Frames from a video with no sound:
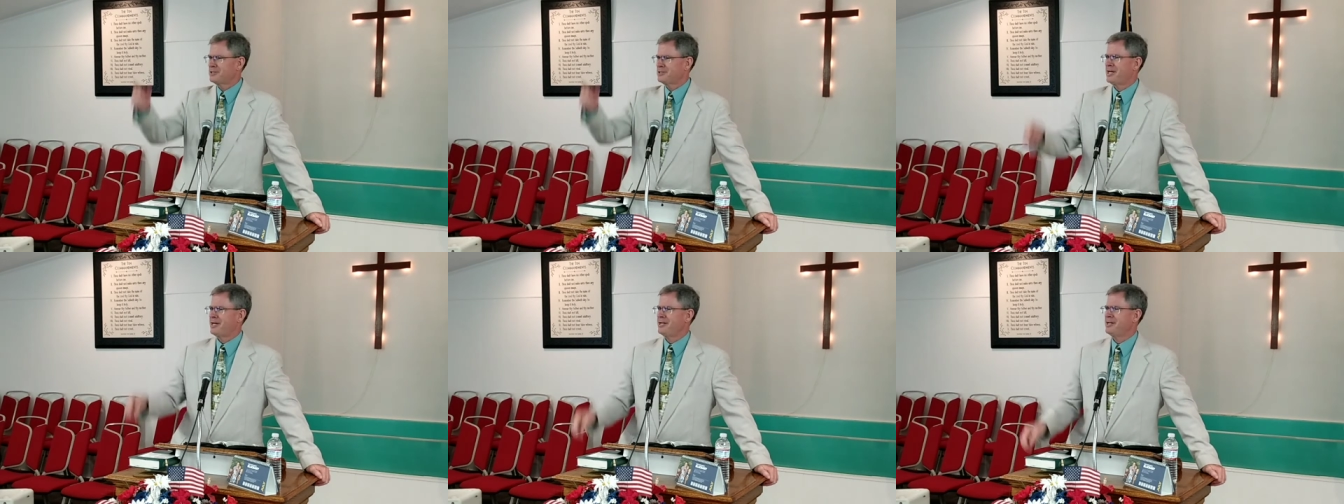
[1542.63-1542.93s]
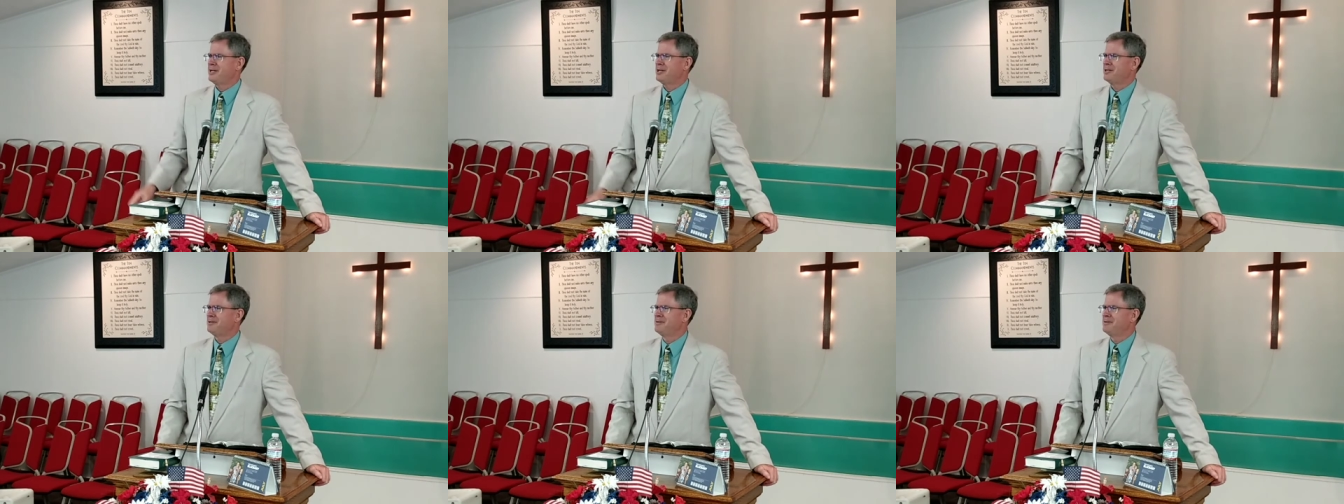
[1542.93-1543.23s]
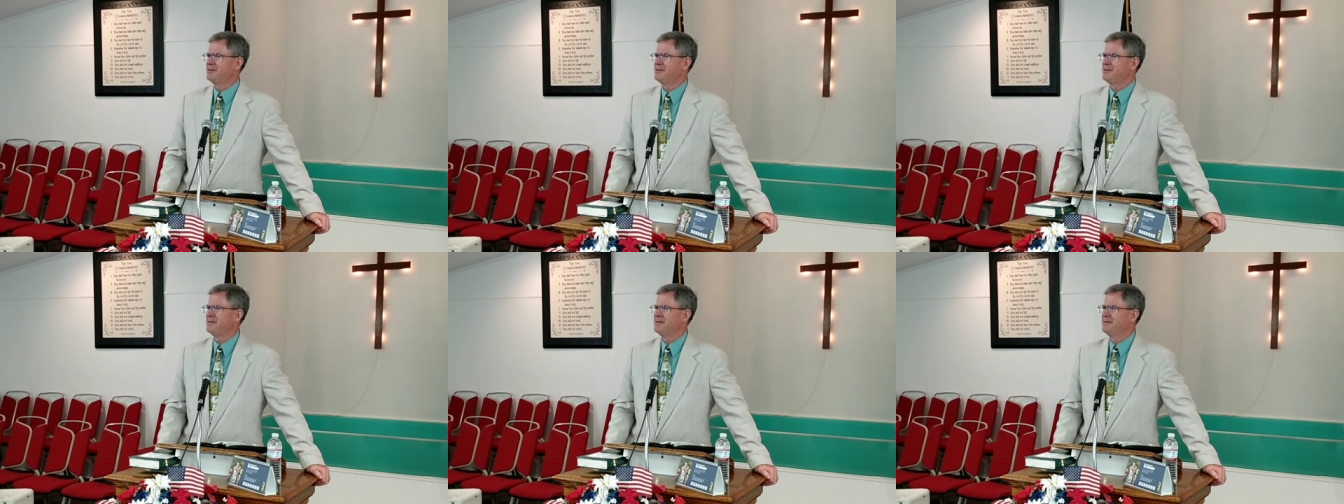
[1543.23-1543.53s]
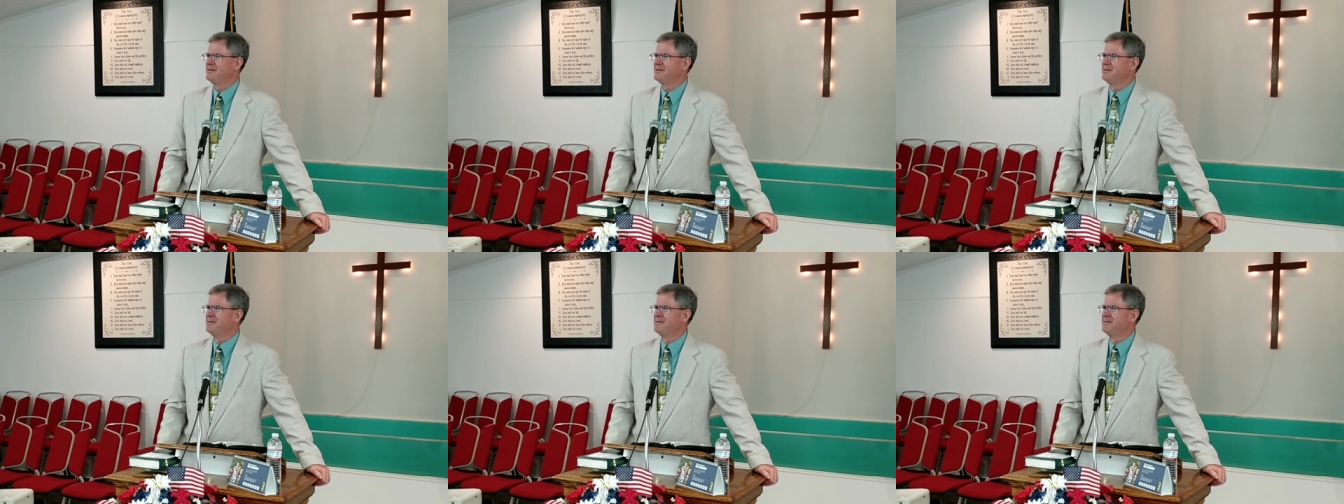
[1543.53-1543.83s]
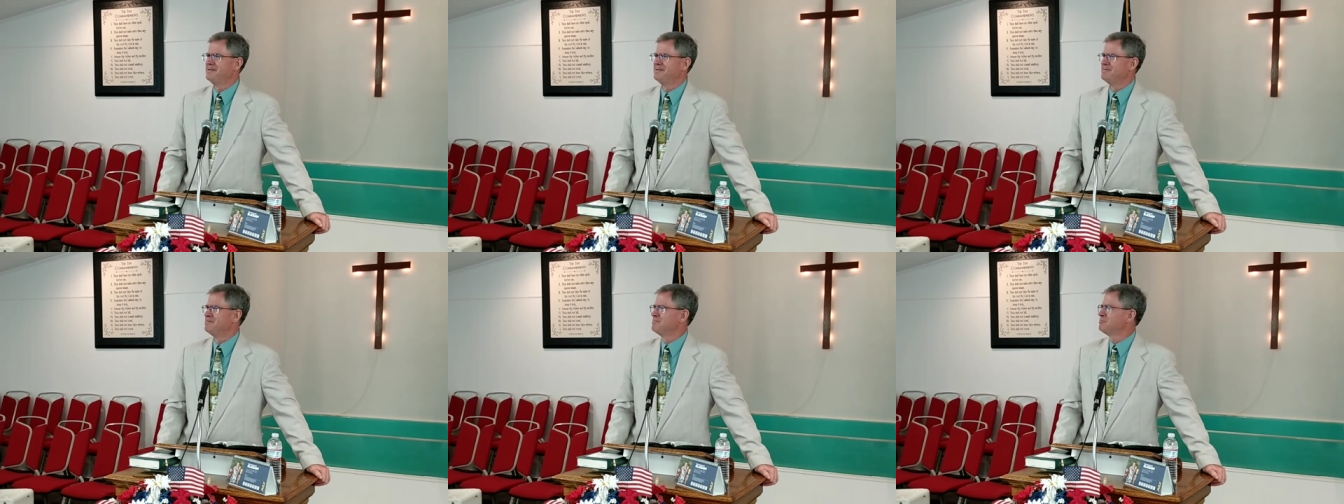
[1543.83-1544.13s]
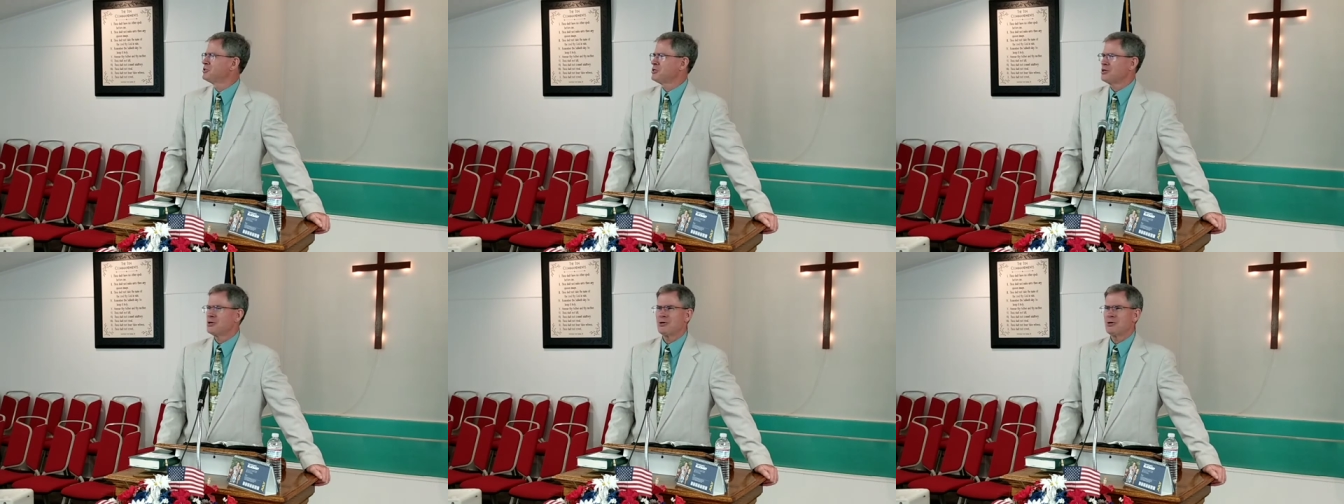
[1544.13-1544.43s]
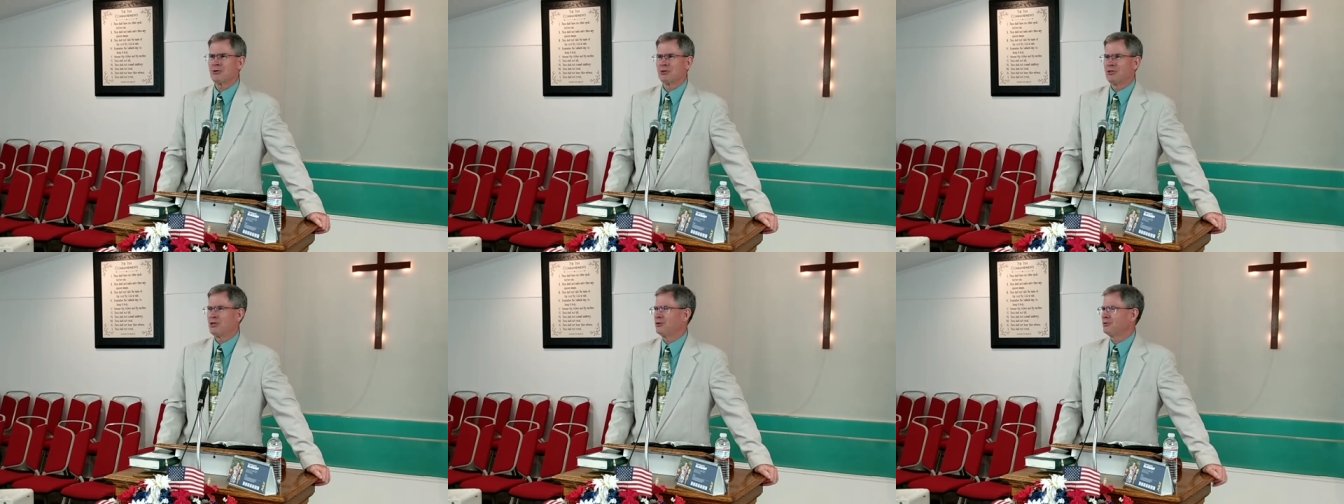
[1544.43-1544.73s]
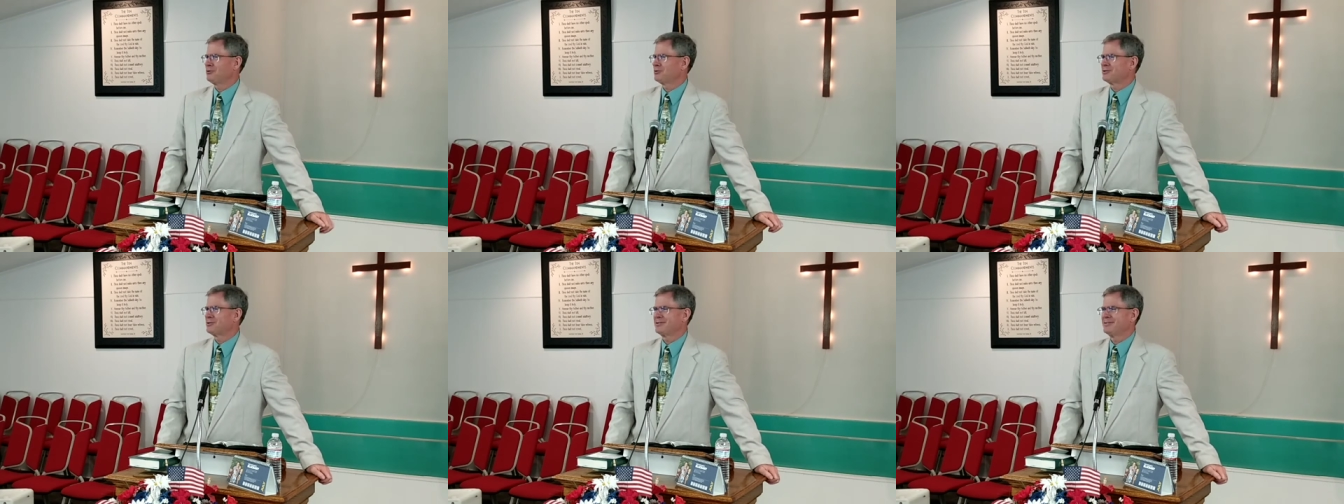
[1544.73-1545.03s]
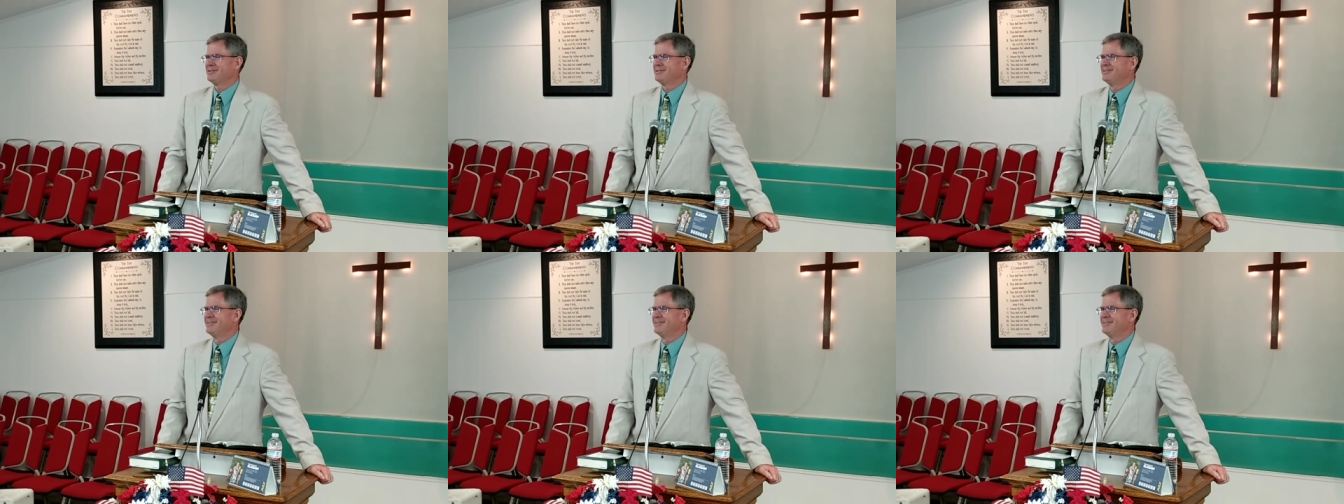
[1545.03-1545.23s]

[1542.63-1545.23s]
Diane. I'm sorry to interrupt you. No, don't.